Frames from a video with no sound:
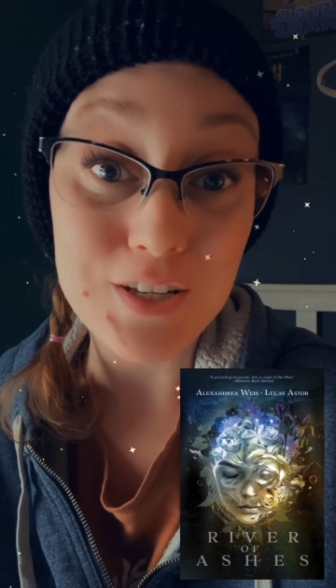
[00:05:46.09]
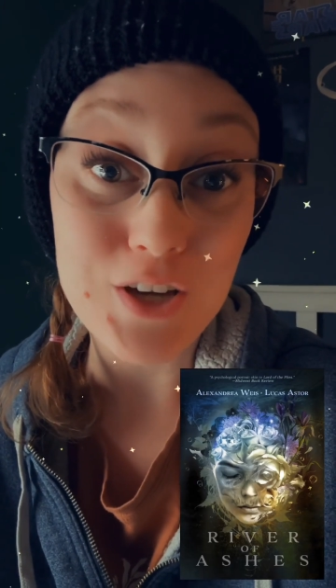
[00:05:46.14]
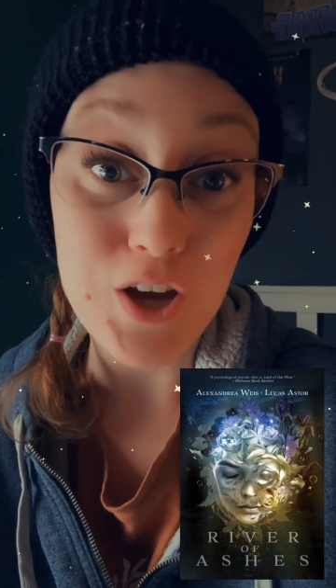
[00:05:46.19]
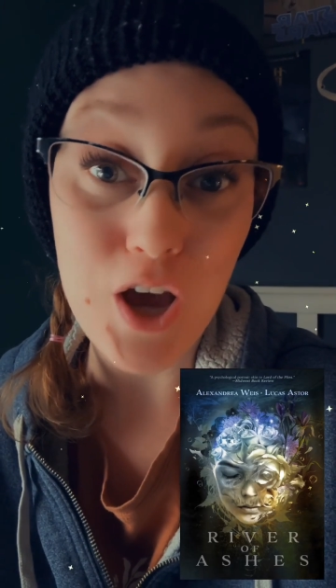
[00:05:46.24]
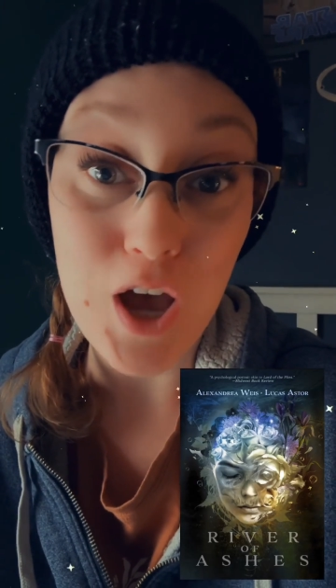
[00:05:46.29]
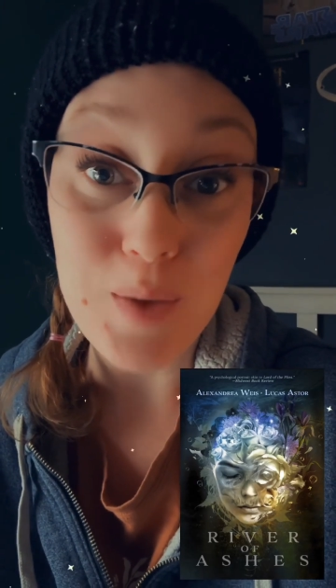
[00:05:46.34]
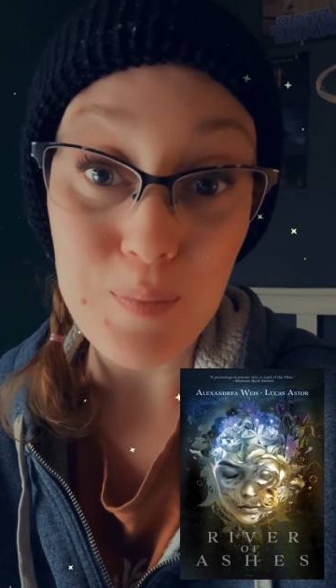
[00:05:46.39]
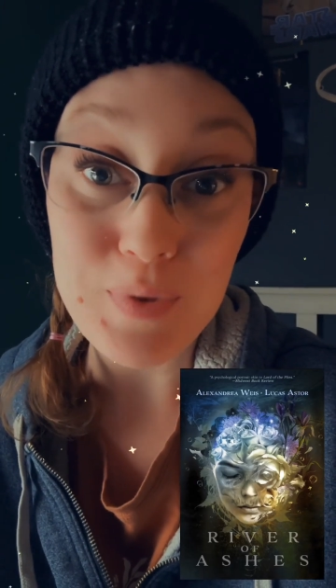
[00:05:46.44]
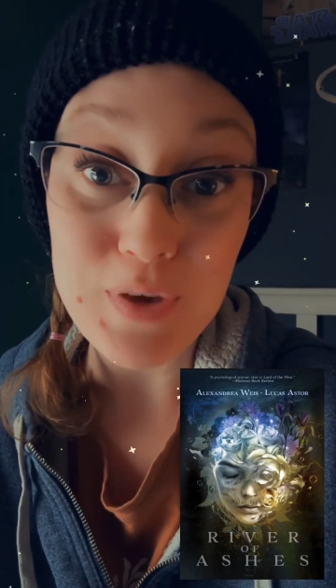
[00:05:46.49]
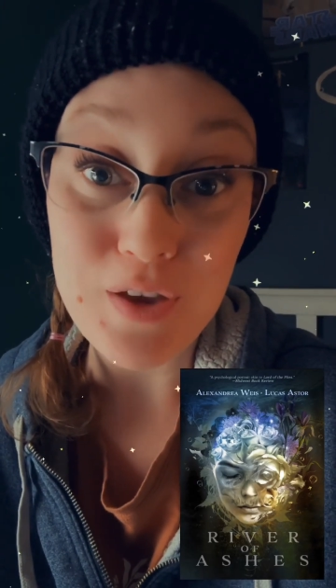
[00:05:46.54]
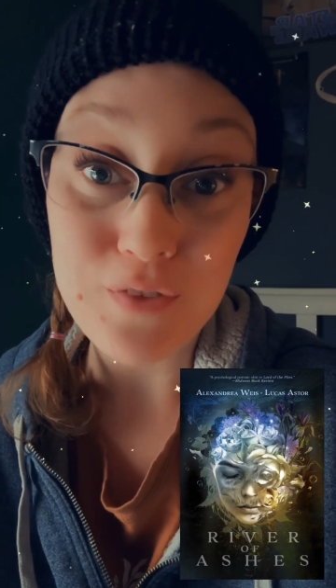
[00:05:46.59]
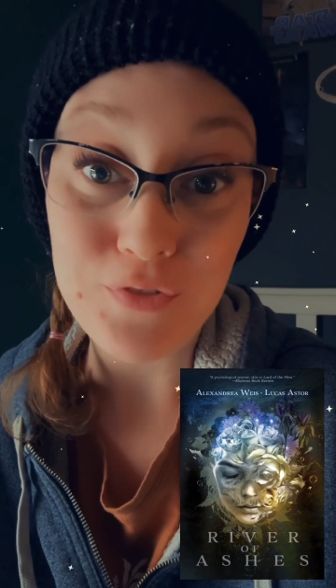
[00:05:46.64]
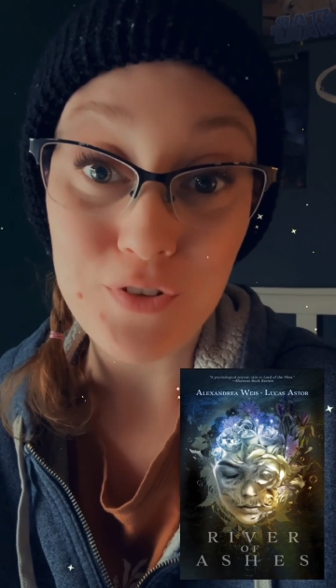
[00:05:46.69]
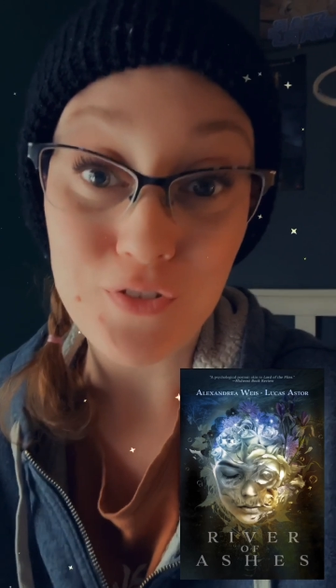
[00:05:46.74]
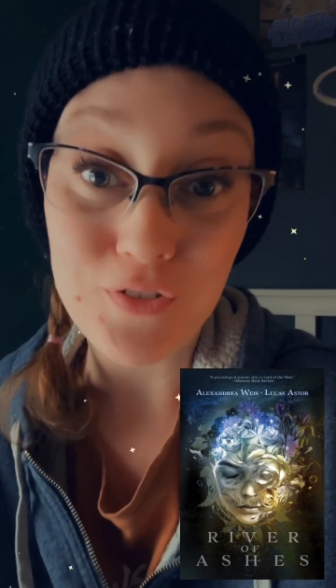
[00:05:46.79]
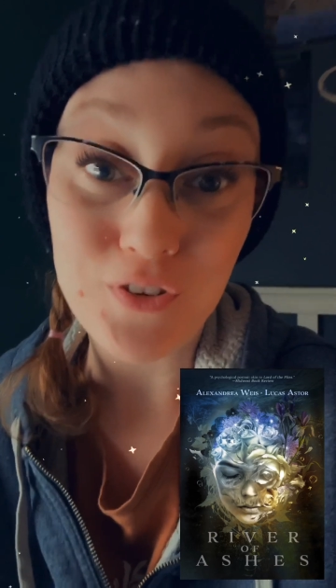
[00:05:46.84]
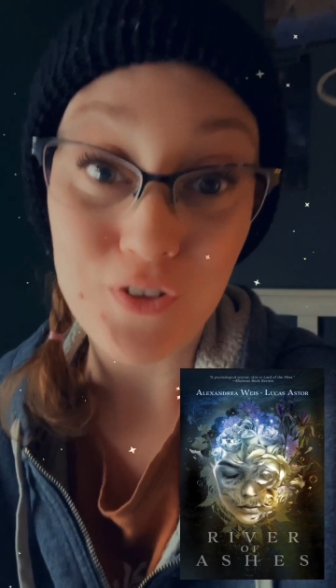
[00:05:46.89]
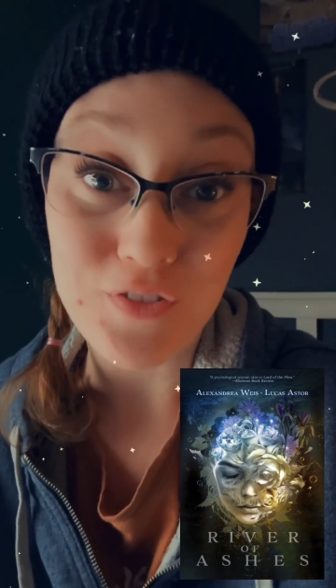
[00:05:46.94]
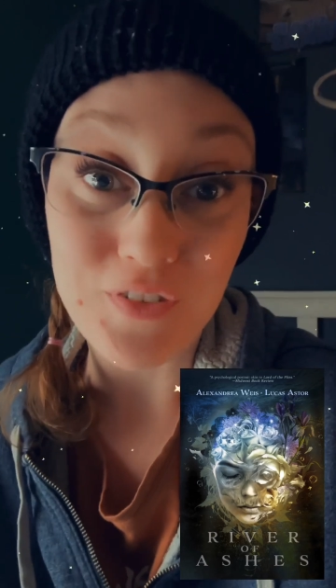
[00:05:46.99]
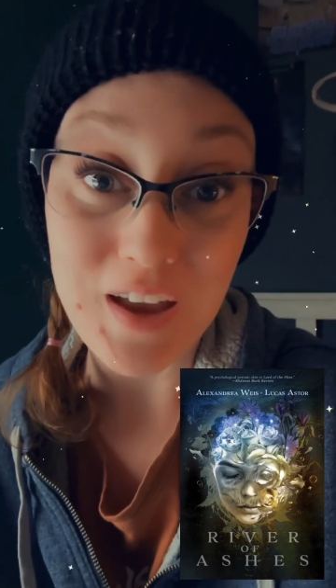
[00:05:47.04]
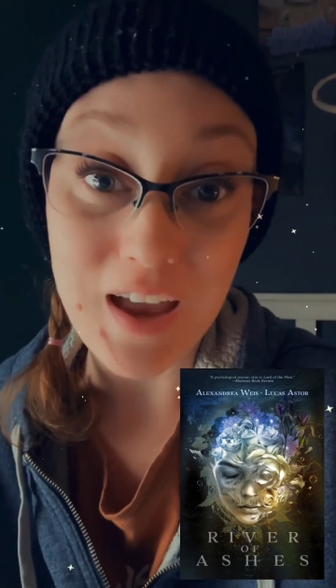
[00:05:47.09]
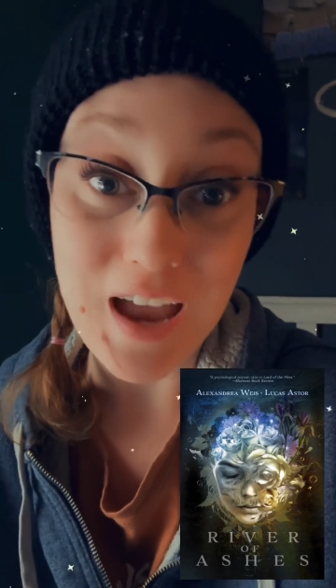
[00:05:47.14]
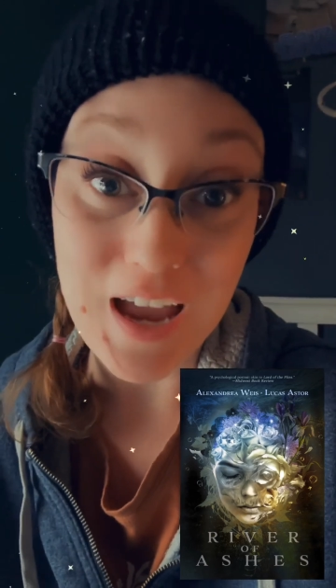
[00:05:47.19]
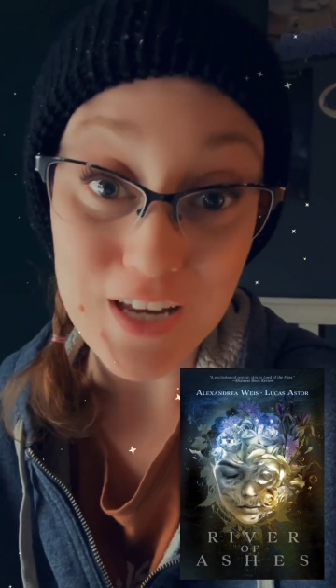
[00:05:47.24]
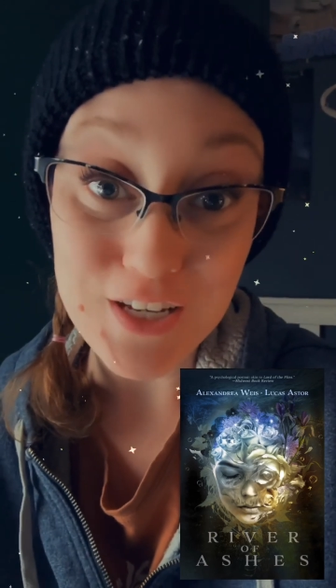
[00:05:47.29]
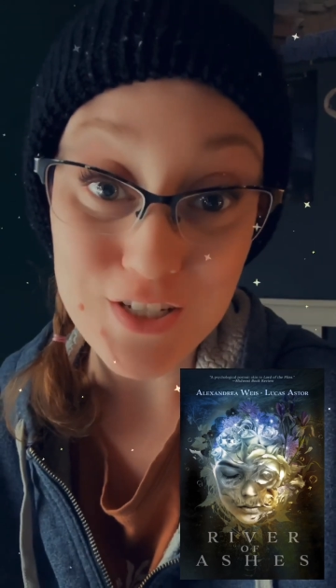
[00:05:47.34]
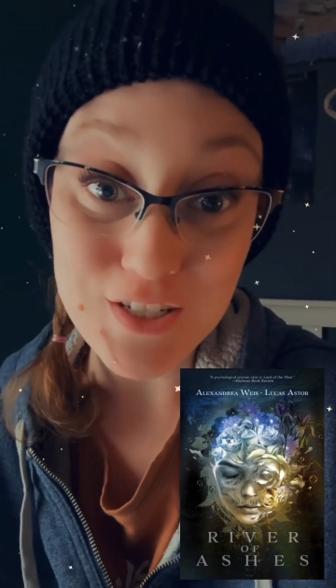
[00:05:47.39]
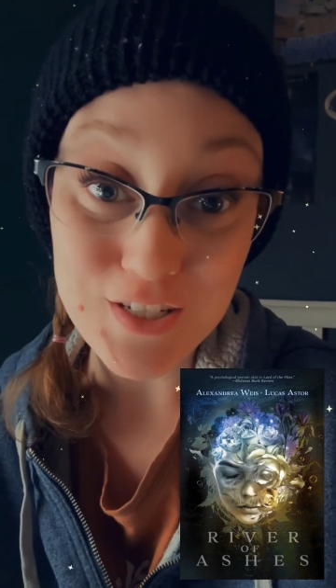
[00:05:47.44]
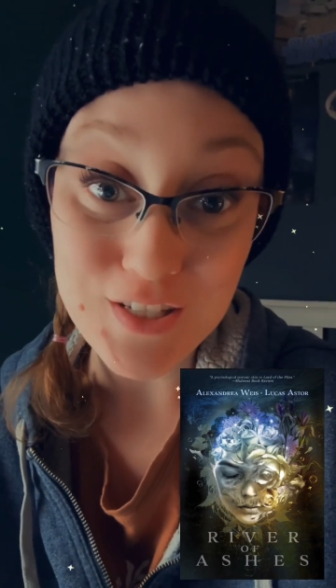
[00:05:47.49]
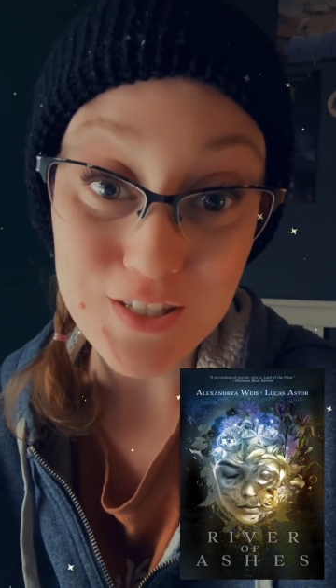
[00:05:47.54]
copy of River of
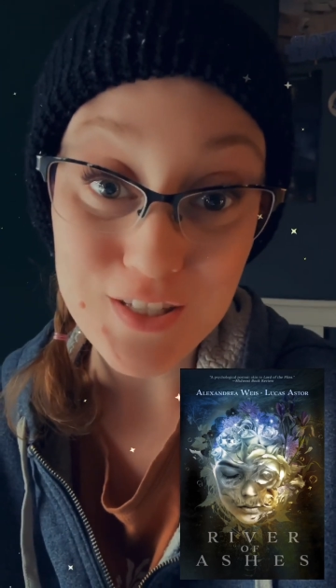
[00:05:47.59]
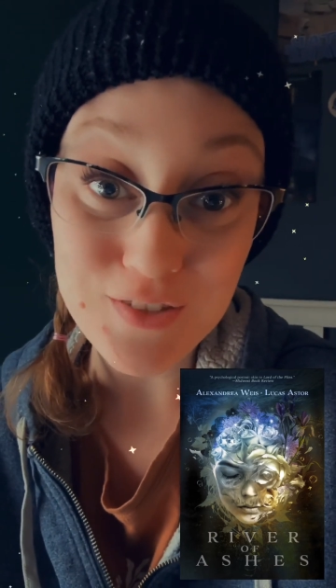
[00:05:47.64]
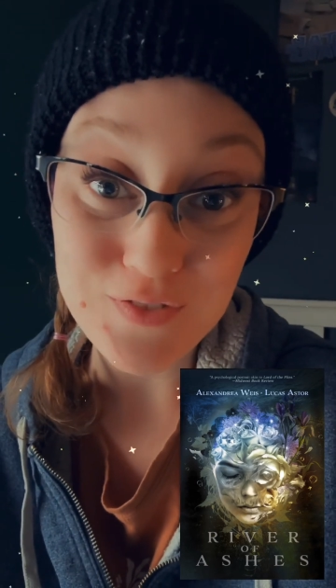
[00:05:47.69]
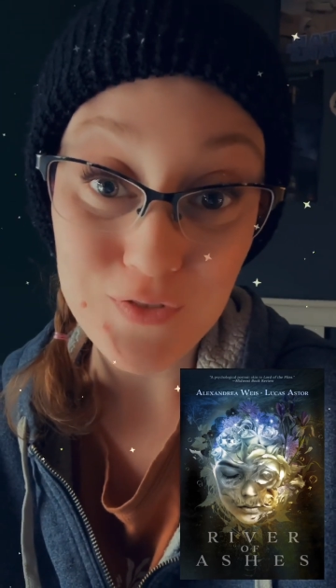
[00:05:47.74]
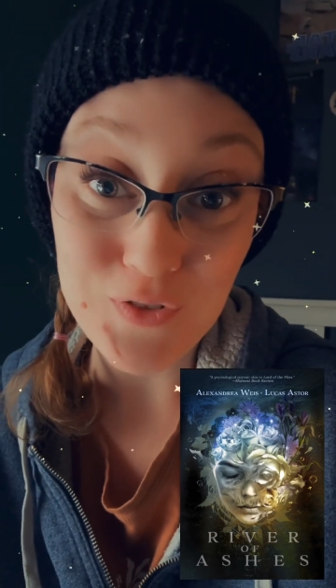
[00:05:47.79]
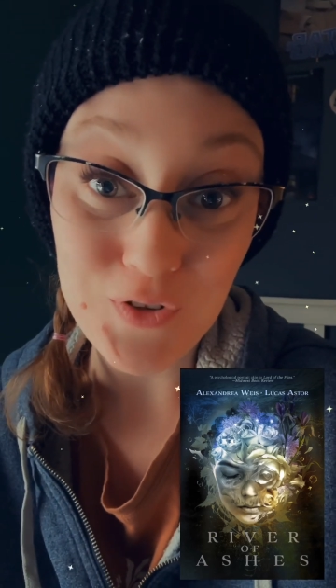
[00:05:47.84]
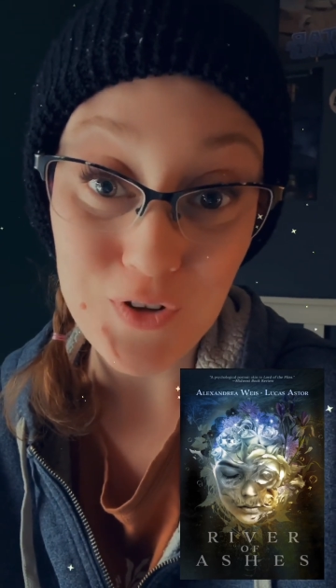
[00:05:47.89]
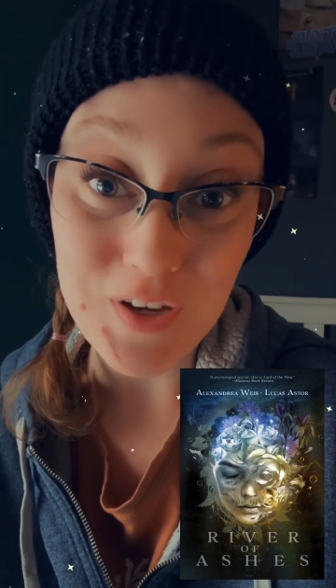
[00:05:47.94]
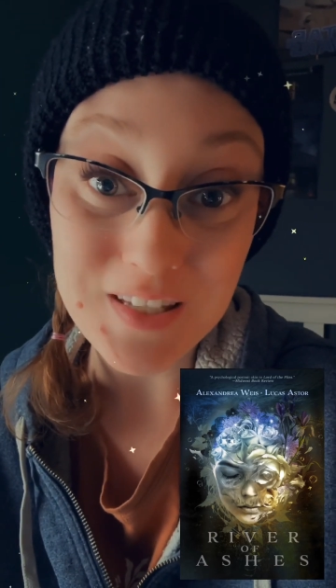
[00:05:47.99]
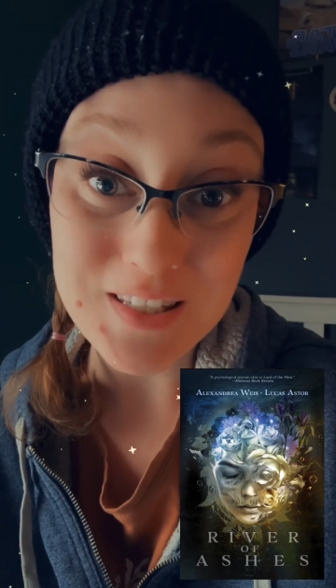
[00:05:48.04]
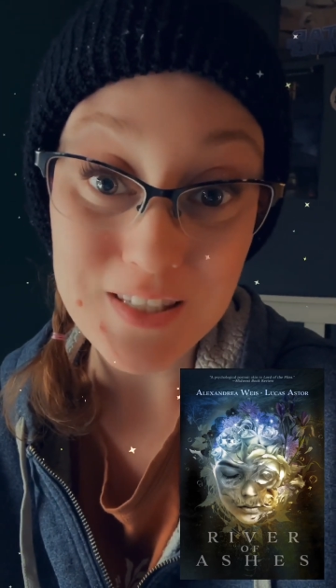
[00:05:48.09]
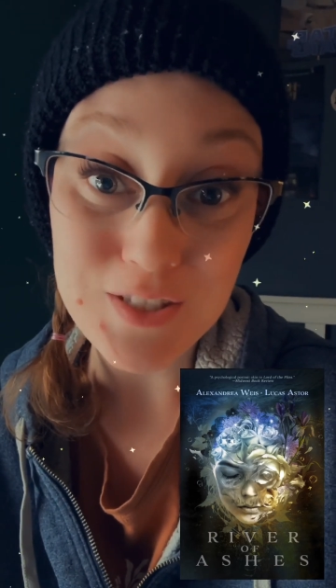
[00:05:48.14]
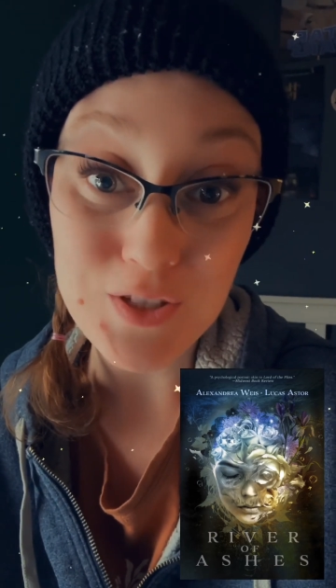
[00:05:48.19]
Ashes for us,